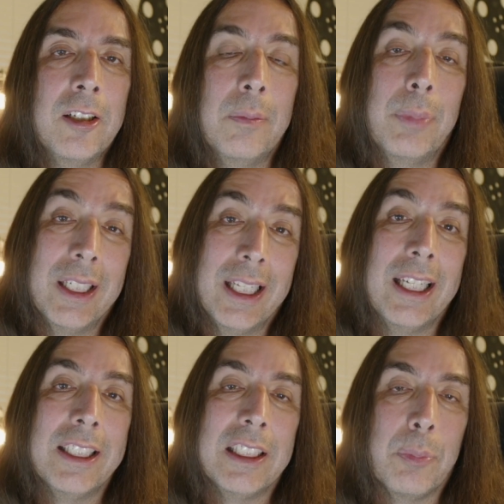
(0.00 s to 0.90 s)
but
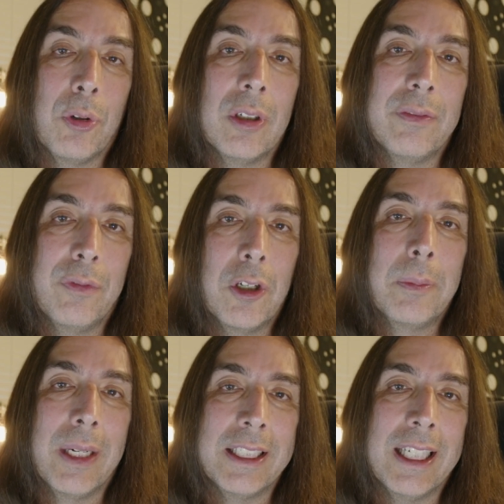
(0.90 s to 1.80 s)
any support for
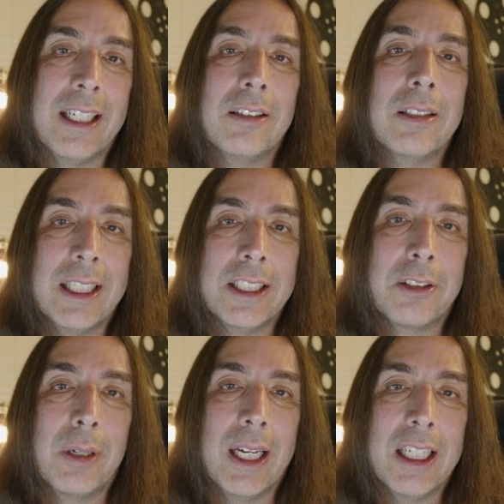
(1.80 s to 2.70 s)
my channel is
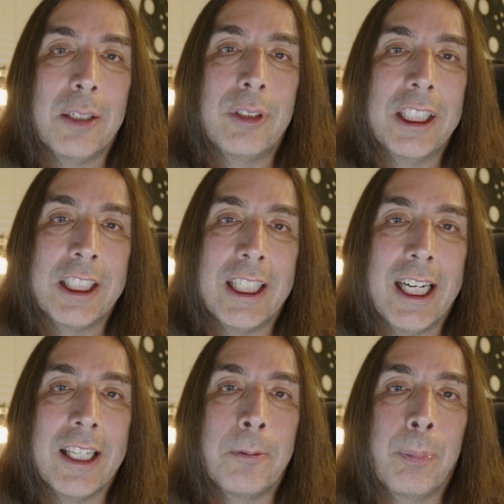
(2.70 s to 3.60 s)
greatly
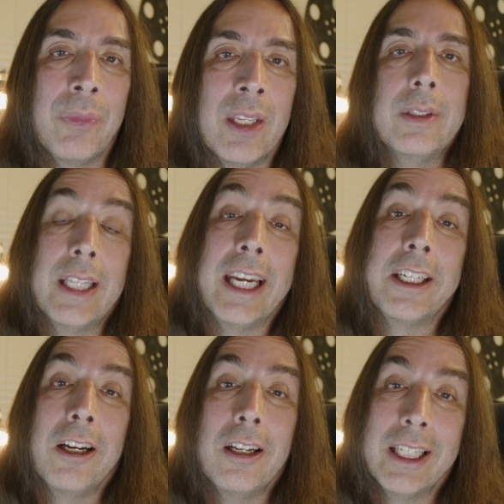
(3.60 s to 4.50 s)
appreciated. Thank
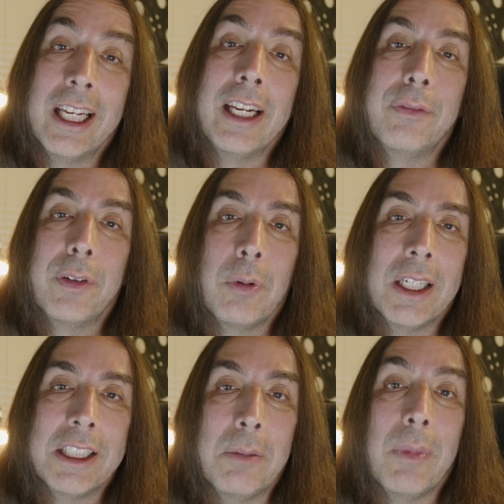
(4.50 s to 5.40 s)
y'all again for
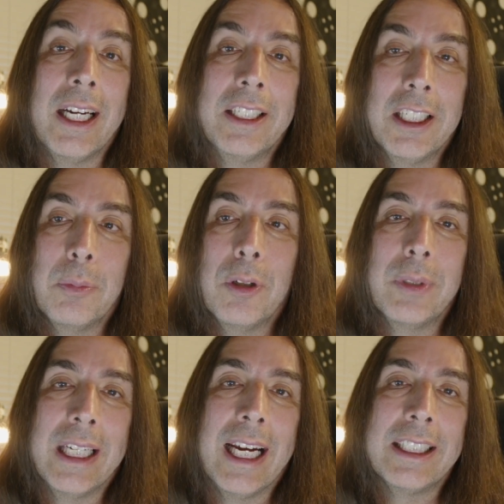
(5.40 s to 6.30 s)
watching my double
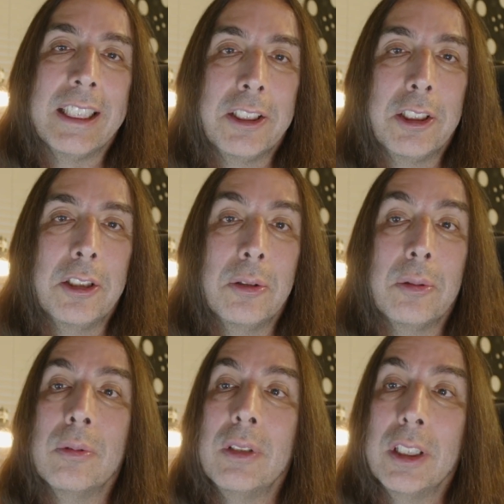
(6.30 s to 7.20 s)
reaction to
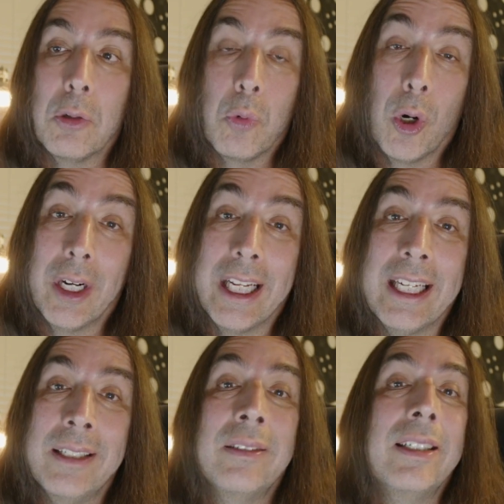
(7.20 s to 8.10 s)
The
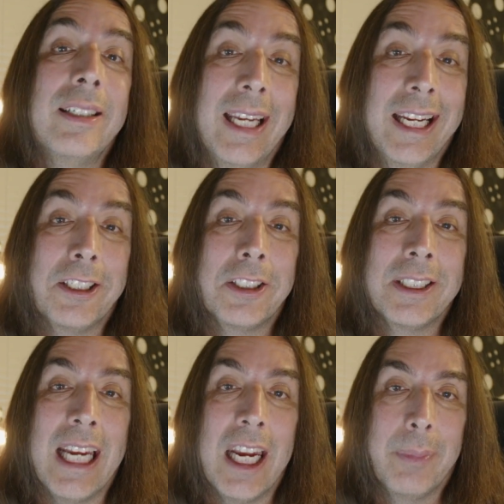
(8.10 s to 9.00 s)
Warning, Enter
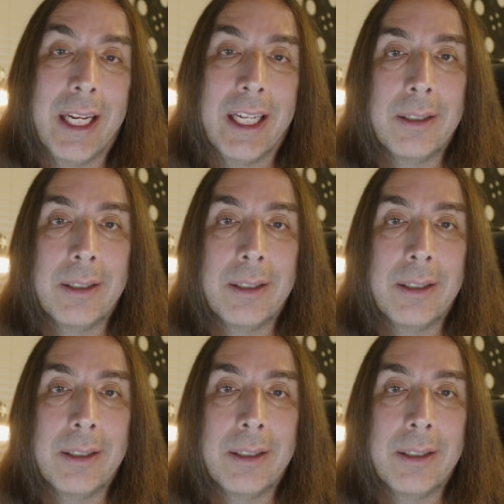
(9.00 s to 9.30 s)
Sandman.